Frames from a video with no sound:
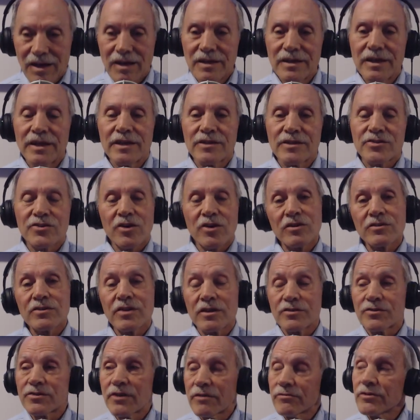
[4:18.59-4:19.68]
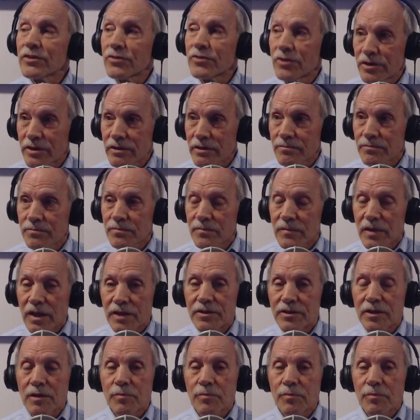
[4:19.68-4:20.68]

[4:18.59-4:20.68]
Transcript: It starts at 7:30 at the